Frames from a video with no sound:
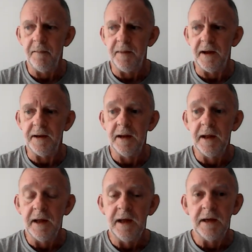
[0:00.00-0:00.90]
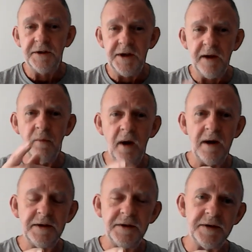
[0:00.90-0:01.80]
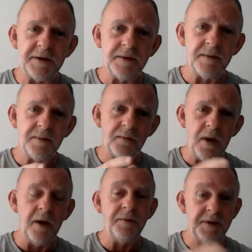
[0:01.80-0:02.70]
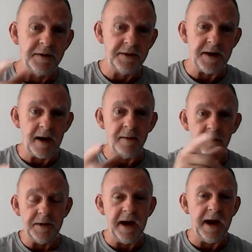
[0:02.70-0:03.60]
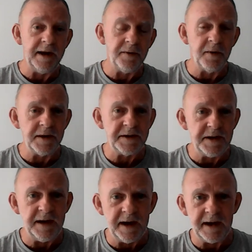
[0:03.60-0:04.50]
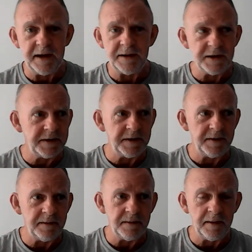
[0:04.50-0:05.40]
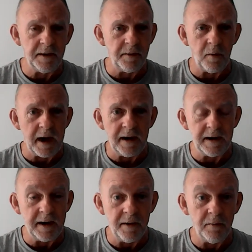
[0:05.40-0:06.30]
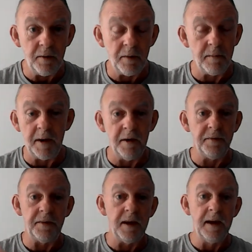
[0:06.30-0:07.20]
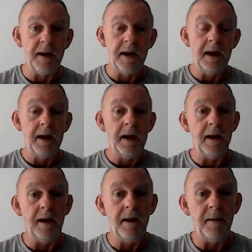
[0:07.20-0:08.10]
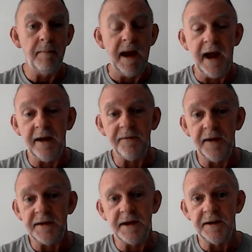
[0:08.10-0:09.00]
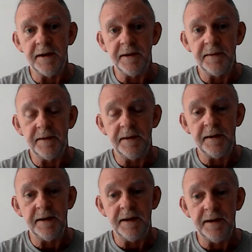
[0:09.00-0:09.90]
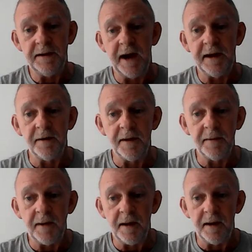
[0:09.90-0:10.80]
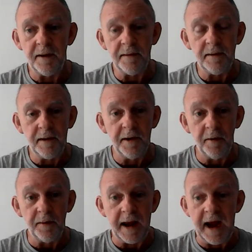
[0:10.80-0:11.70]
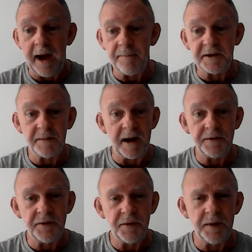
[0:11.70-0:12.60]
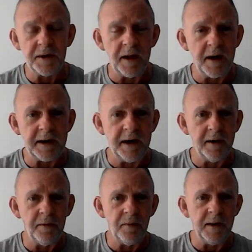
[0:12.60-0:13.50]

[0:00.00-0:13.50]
But she watched Road to the Top with Danny Christie in it just a little while ago. We were both uh, back fixing to take a, a, little nap. It's about two o'clock here.